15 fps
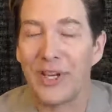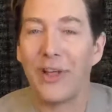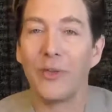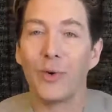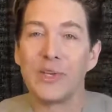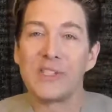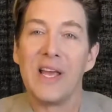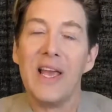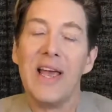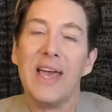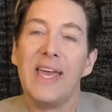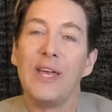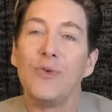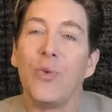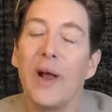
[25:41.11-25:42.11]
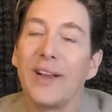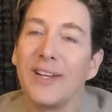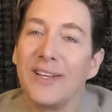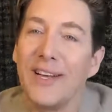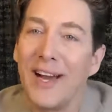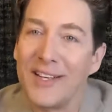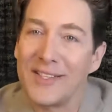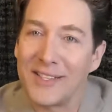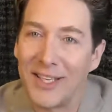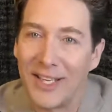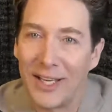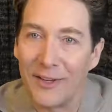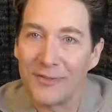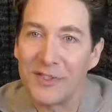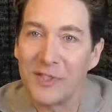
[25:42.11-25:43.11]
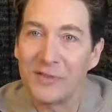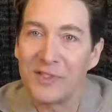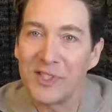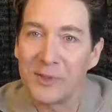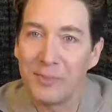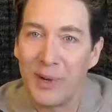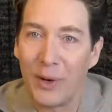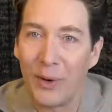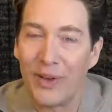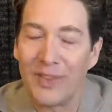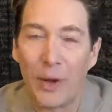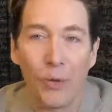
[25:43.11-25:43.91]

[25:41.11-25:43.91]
In other words, he recognized the gifts of spirit